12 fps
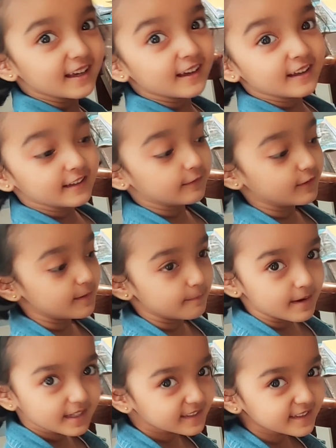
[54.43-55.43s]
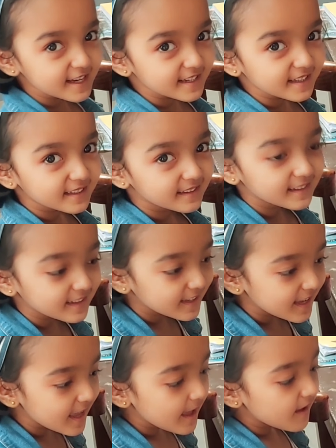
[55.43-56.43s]
We mixed it.
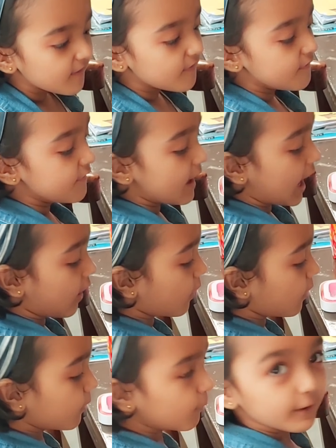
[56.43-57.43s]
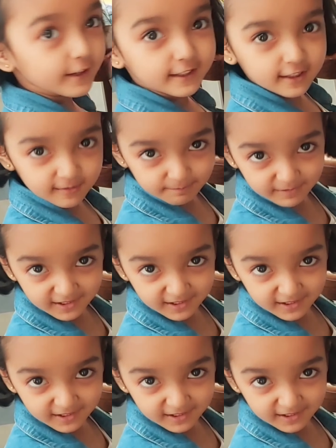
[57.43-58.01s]
Now we keep it.